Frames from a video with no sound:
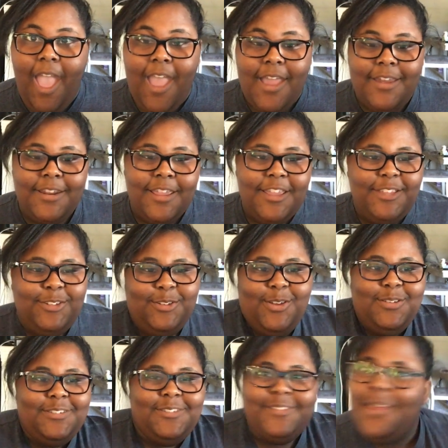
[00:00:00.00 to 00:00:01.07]
And he
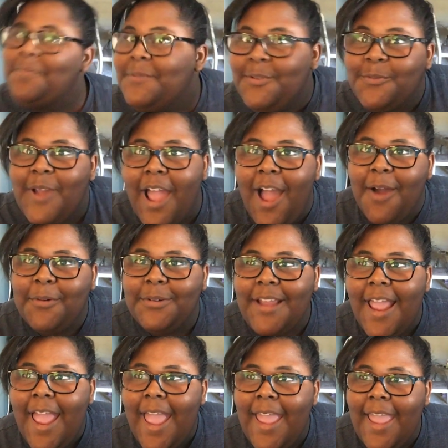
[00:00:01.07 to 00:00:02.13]
zipped around
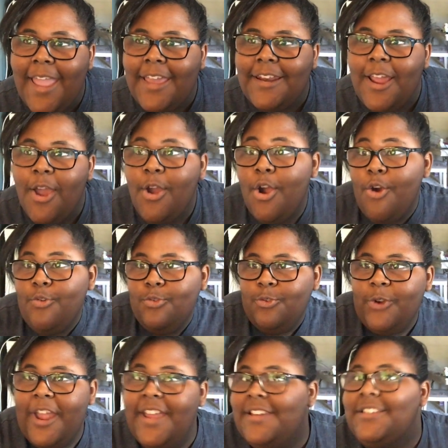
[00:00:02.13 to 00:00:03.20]
and
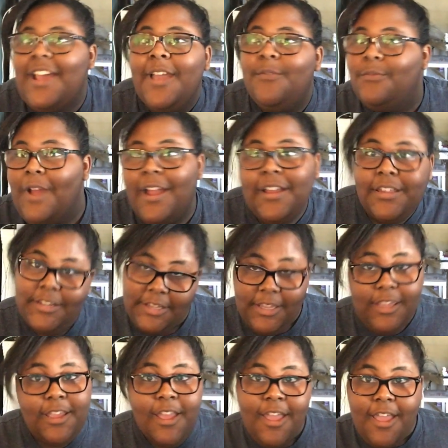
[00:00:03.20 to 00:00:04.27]
ran
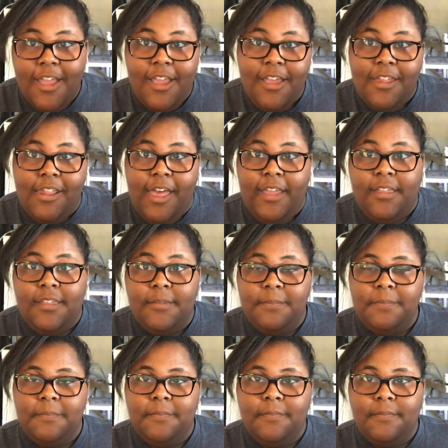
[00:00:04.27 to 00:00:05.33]
directly, like
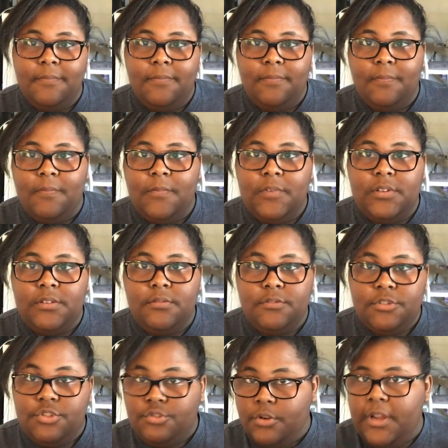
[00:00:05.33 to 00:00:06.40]

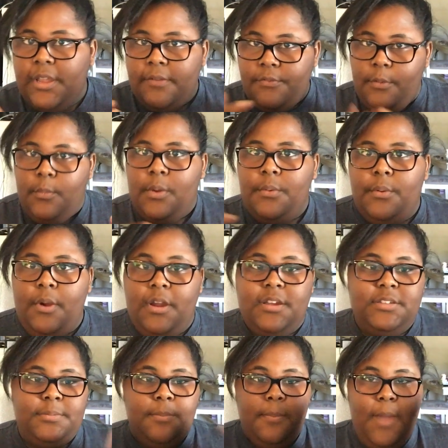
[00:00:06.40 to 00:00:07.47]
straight from where we were,
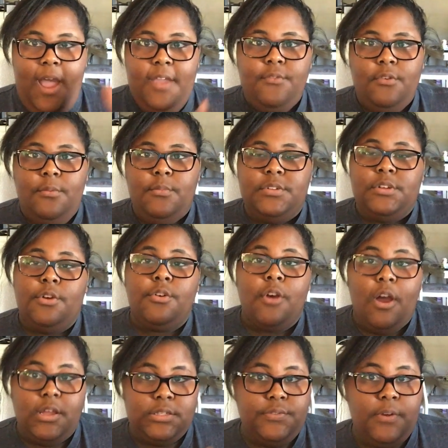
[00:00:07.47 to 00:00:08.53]
because my room was
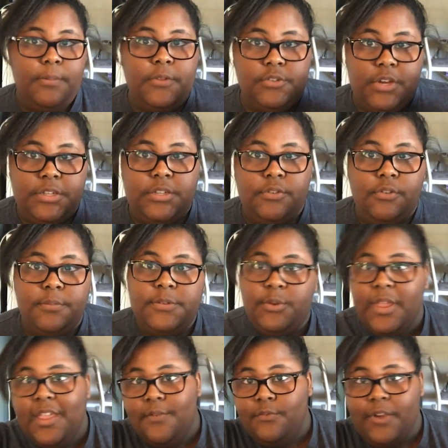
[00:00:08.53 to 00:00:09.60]
across from the dressing room. So
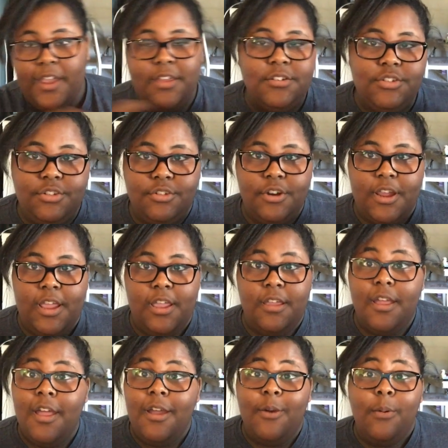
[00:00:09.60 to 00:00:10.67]
he ran straight.
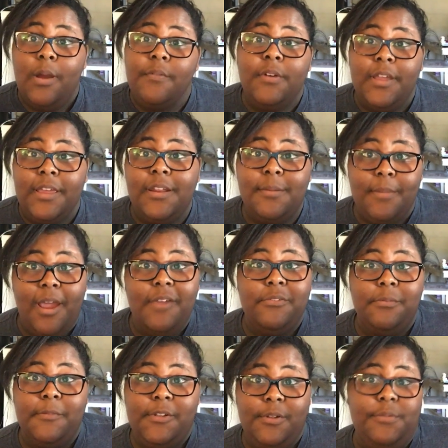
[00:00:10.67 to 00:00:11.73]
Whoever hid in my
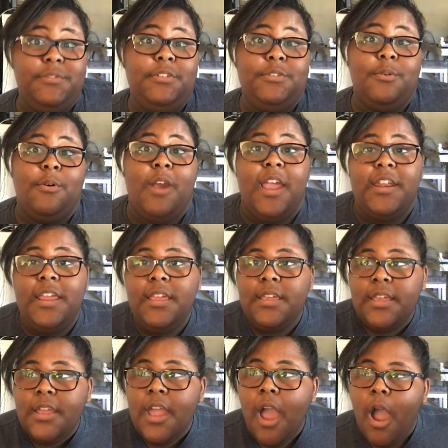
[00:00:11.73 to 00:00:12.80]
room closed the door, and
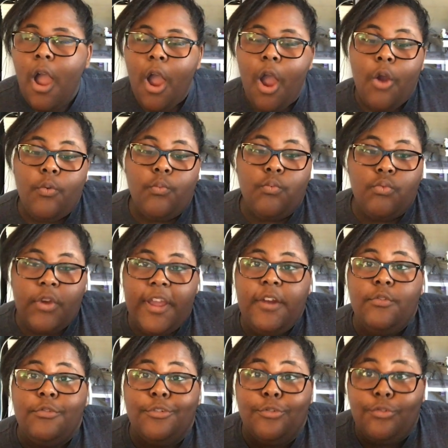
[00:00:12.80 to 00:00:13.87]
he
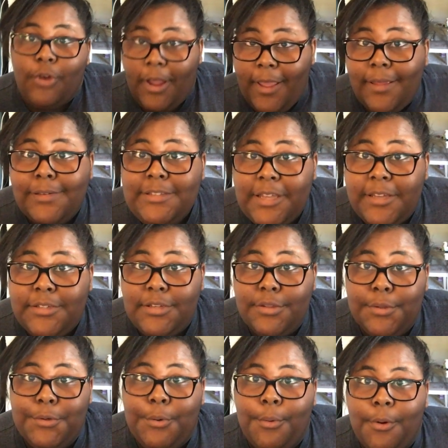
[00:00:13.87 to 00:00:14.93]
ran right into
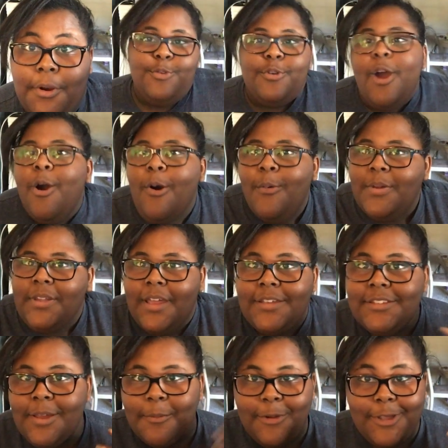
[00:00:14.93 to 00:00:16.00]
the door. You know when
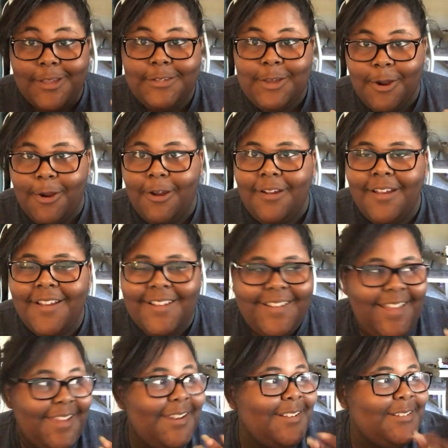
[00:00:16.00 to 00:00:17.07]
like someone gets hurt
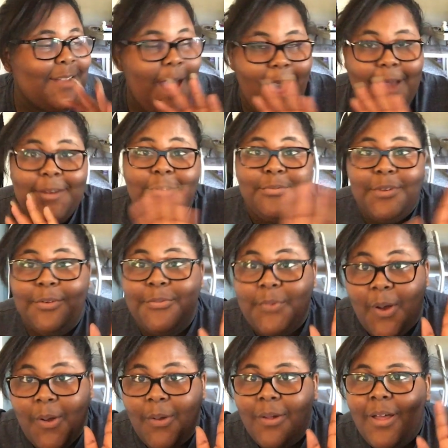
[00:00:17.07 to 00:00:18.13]
and it's kind of your
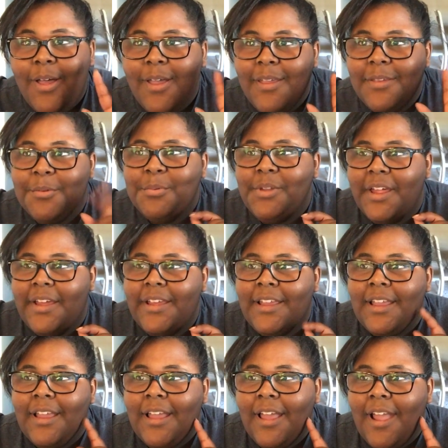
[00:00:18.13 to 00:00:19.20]
fault, you
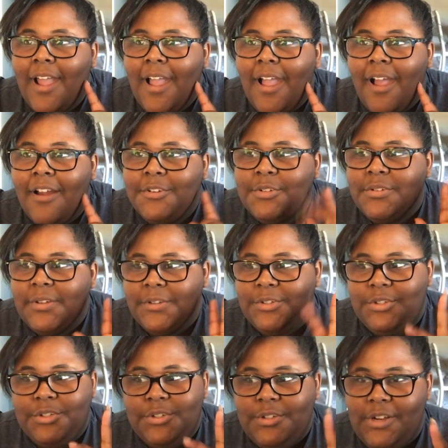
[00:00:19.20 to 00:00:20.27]
like are just like
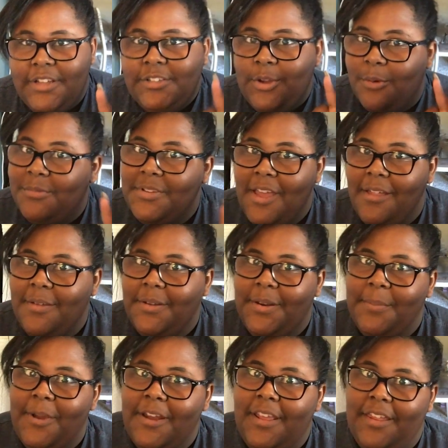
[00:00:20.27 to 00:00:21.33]
shh, like don't tell
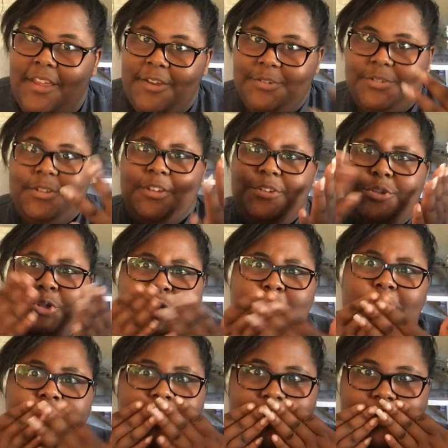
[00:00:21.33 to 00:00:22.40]
anybody, like you're just like
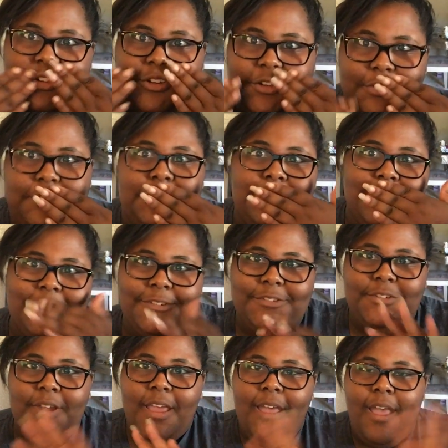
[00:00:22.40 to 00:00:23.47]
shush shush
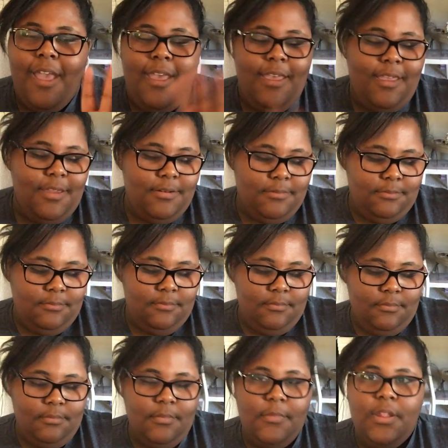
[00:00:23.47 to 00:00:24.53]
shush. And
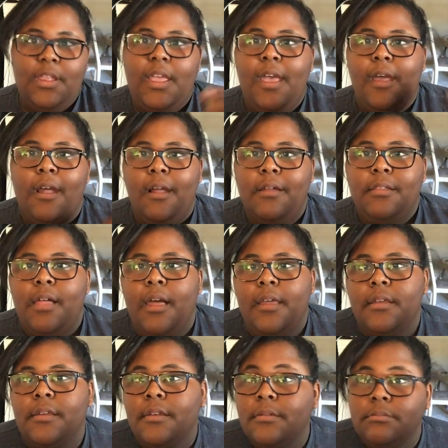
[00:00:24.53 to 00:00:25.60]
yeah,
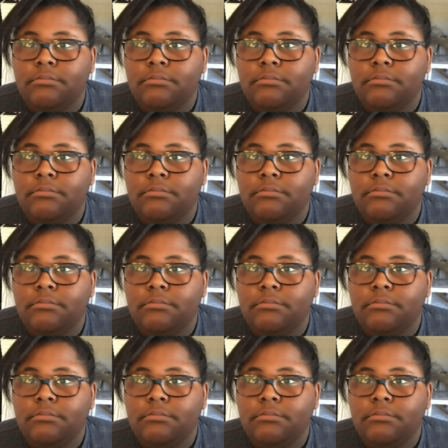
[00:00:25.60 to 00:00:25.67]
like